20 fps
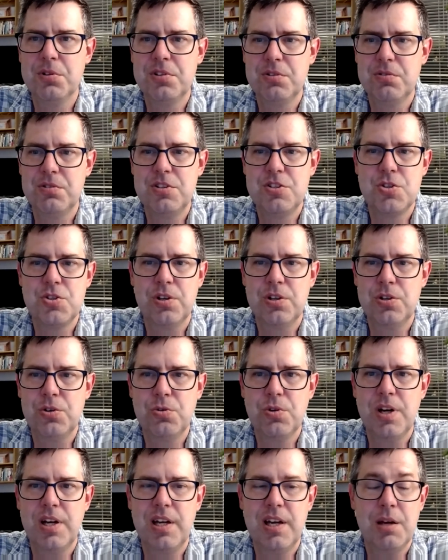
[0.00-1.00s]
to enjoy
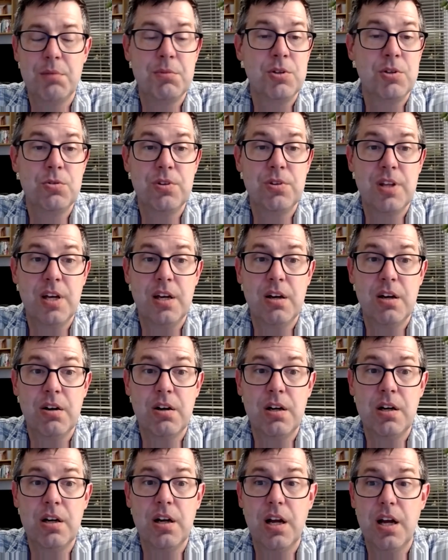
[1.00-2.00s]
who I am and who they
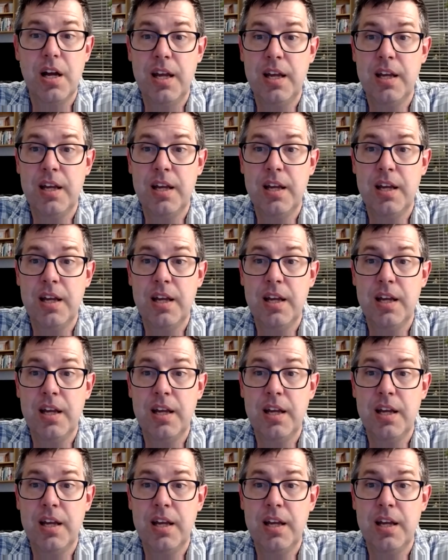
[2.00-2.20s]
are.